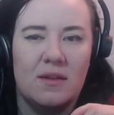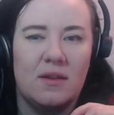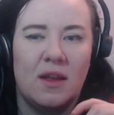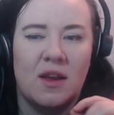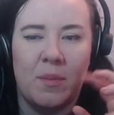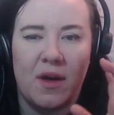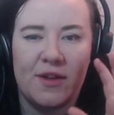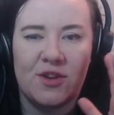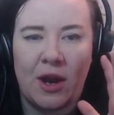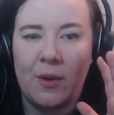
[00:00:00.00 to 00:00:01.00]
like a bath
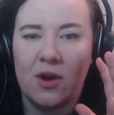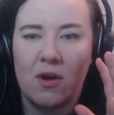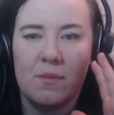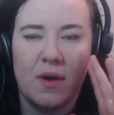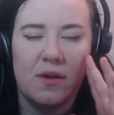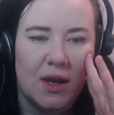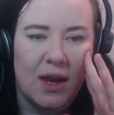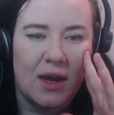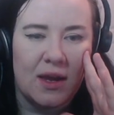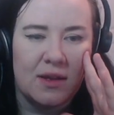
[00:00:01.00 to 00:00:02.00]
shower combo,
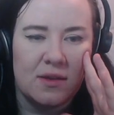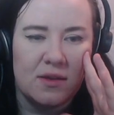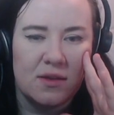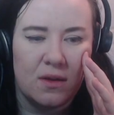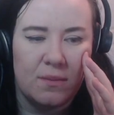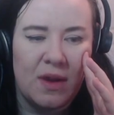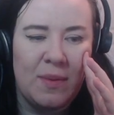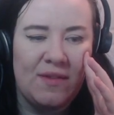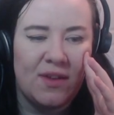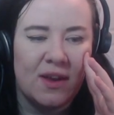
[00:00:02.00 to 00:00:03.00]
and maybe
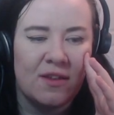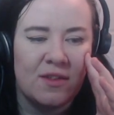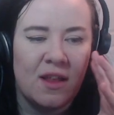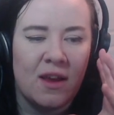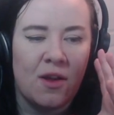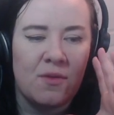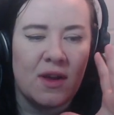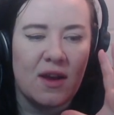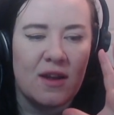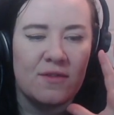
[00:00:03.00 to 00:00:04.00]
even like
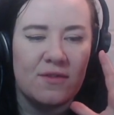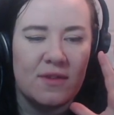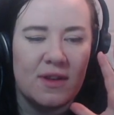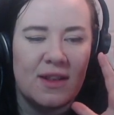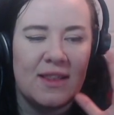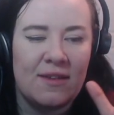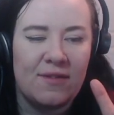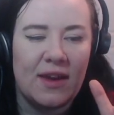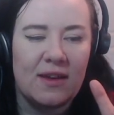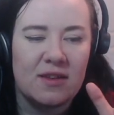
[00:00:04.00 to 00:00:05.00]
kind of
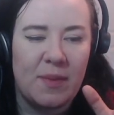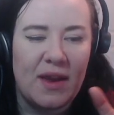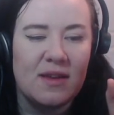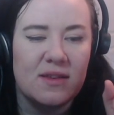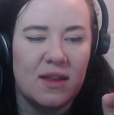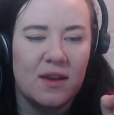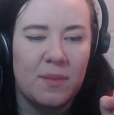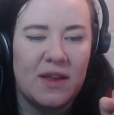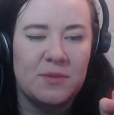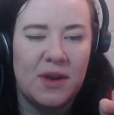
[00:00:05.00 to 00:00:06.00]
living space, like a
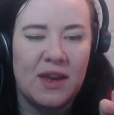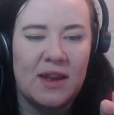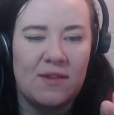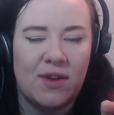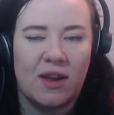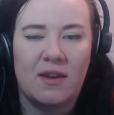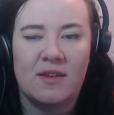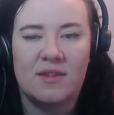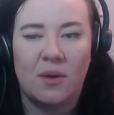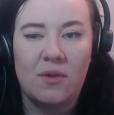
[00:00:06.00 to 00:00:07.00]
place where he can have like a nice
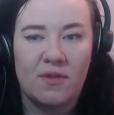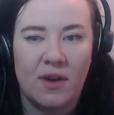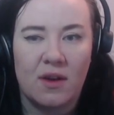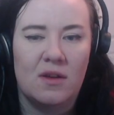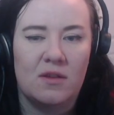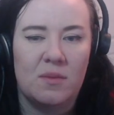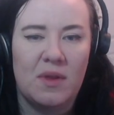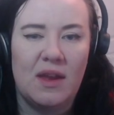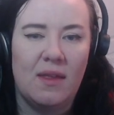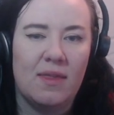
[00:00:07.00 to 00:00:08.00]
sofa. So I'm
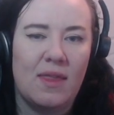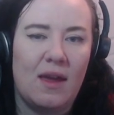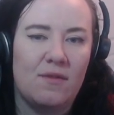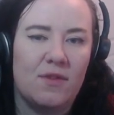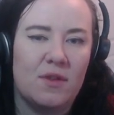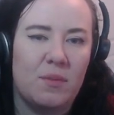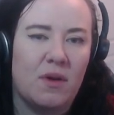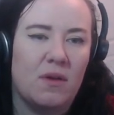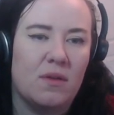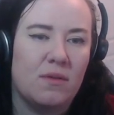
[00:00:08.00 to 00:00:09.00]
thinking that for the
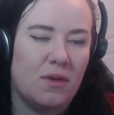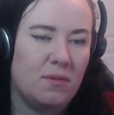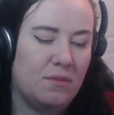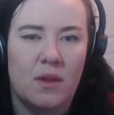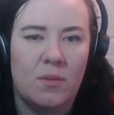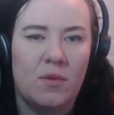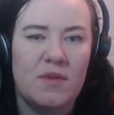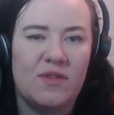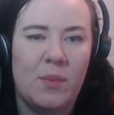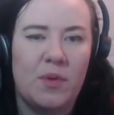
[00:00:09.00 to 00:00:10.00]
bathroom. Problem is,
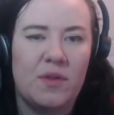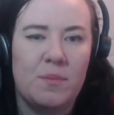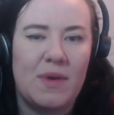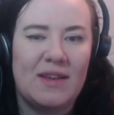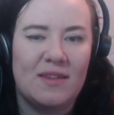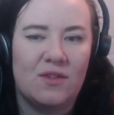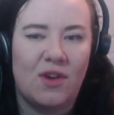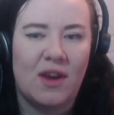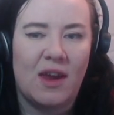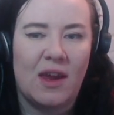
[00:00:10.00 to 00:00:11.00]
if I put the bed
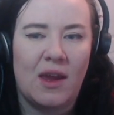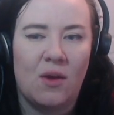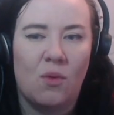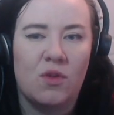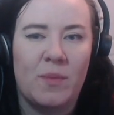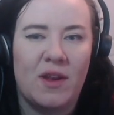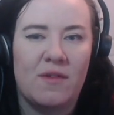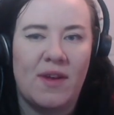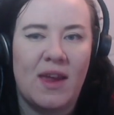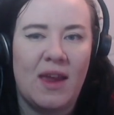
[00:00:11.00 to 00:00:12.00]
straight here or the bed
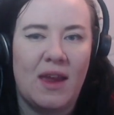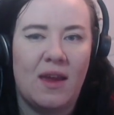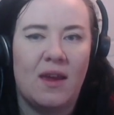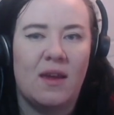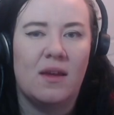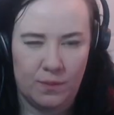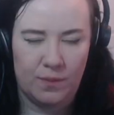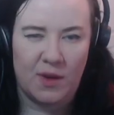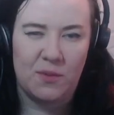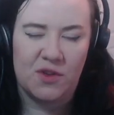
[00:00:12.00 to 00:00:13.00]
over here,
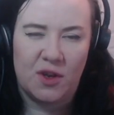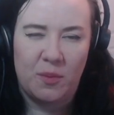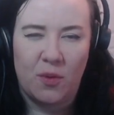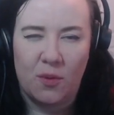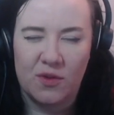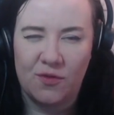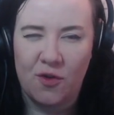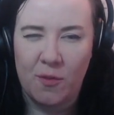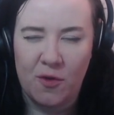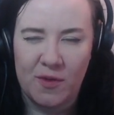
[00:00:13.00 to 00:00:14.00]
I'm just going to pause for a
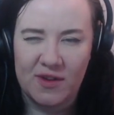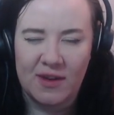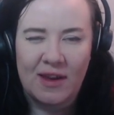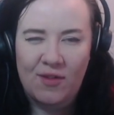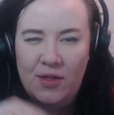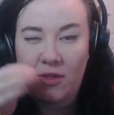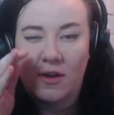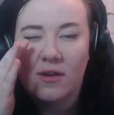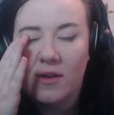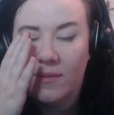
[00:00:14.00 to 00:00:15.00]
moment and have a
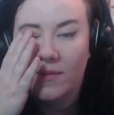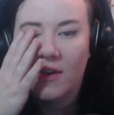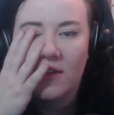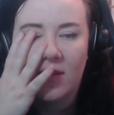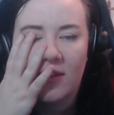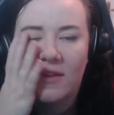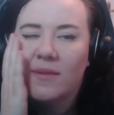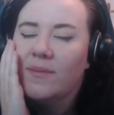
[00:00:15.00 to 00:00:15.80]
thunk because it's